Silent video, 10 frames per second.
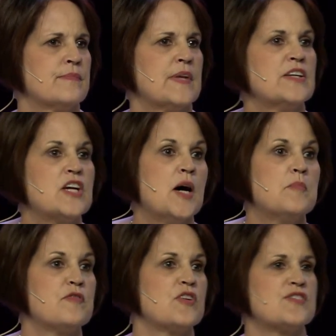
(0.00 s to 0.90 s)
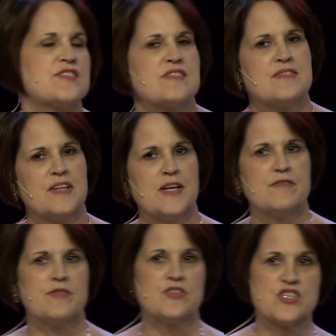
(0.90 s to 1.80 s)
Then comforts. I
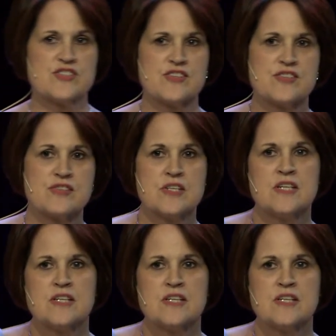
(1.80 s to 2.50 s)
love Jesus